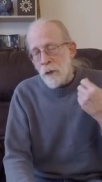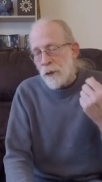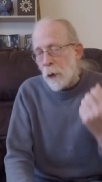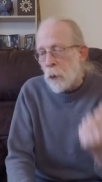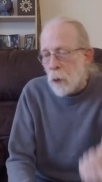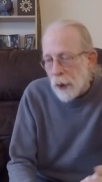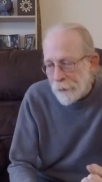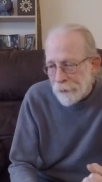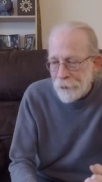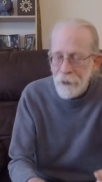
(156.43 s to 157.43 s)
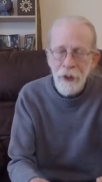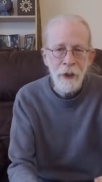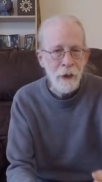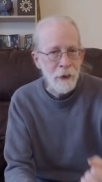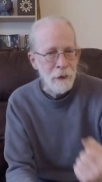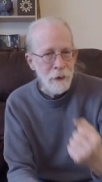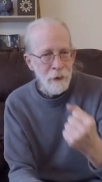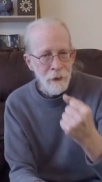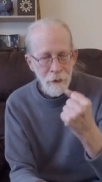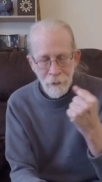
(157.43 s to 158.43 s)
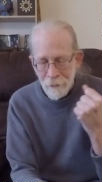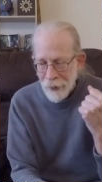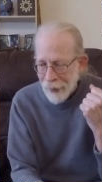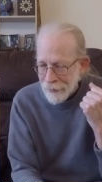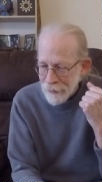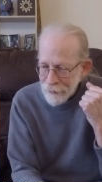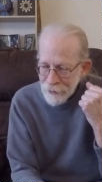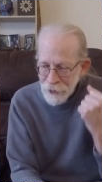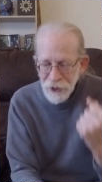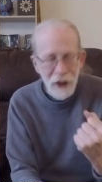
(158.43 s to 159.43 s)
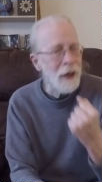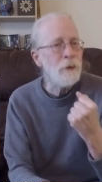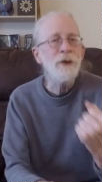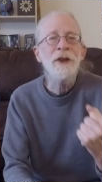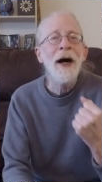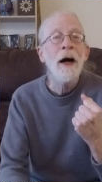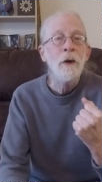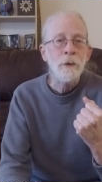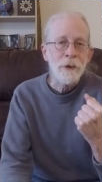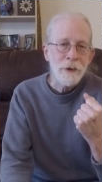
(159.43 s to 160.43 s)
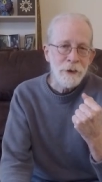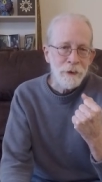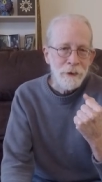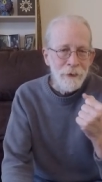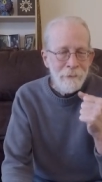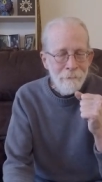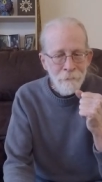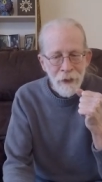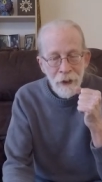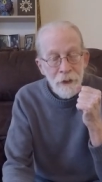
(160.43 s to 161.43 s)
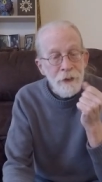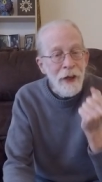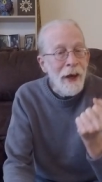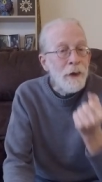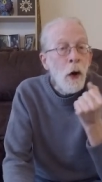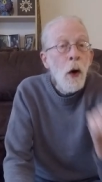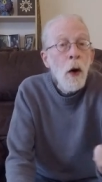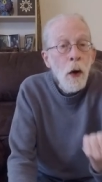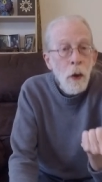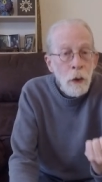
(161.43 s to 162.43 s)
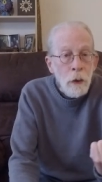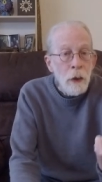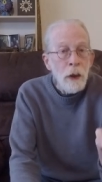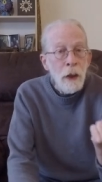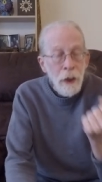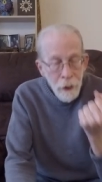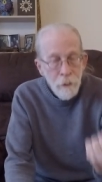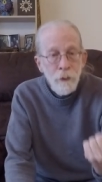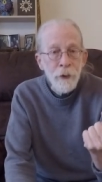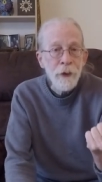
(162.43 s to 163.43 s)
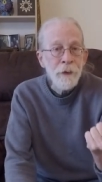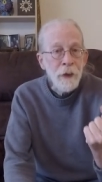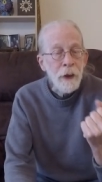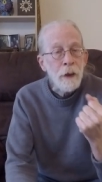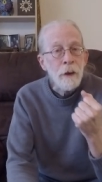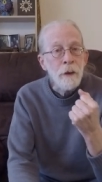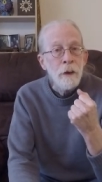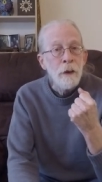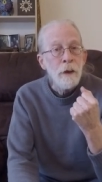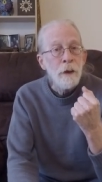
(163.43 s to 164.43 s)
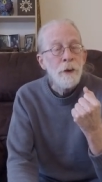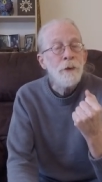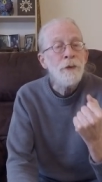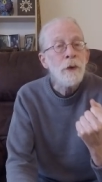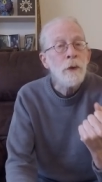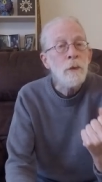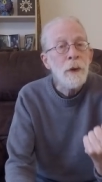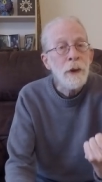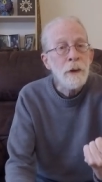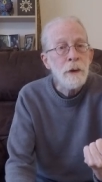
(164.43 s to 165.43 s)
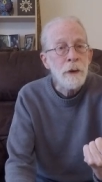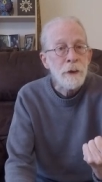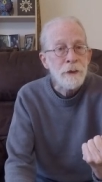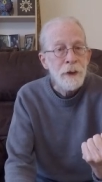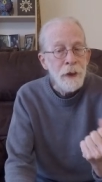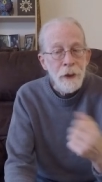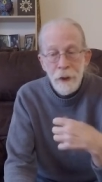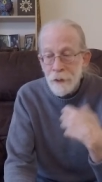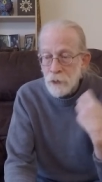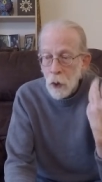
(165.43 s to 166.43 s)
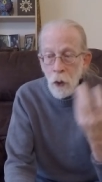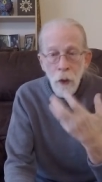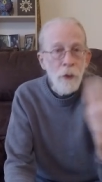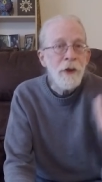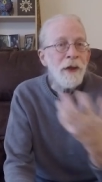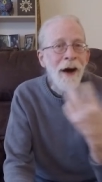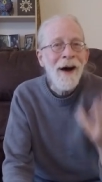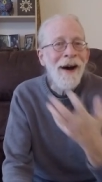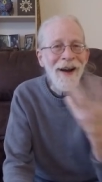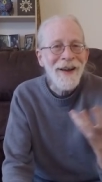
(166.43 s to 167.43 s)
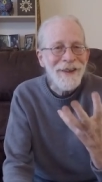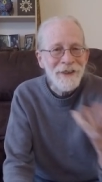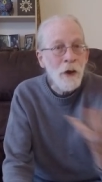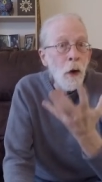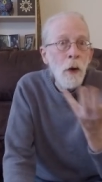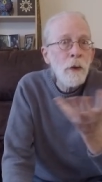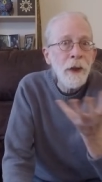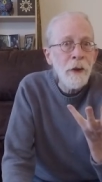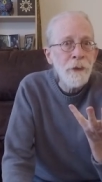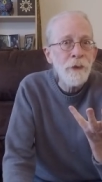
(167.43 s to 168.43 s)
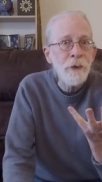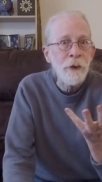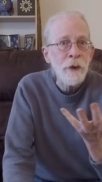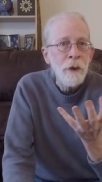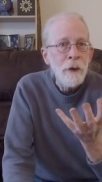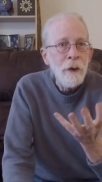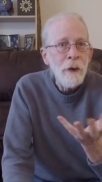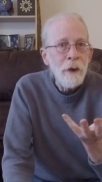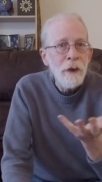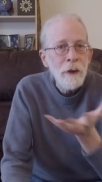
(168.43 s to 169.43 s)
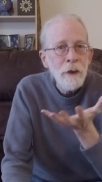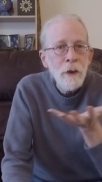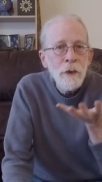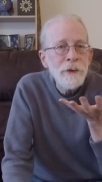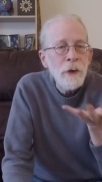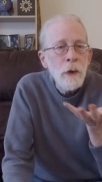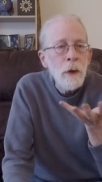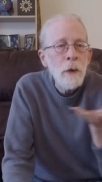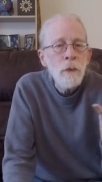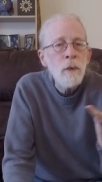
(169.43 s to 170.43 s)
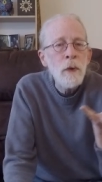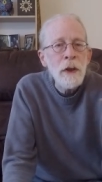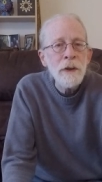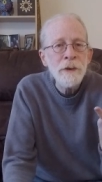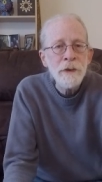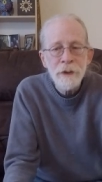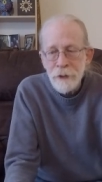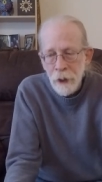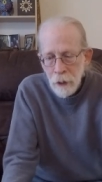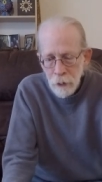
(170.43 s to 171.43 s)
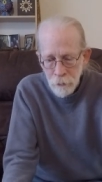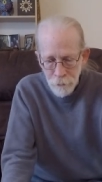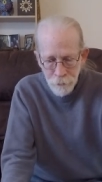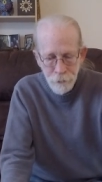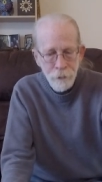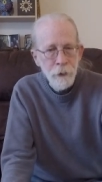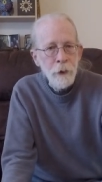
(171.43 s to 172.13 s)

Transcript: the one thing that it shouts out is that all, everything is awareness. It's all the I, it's all Kether. You know, it's all one self,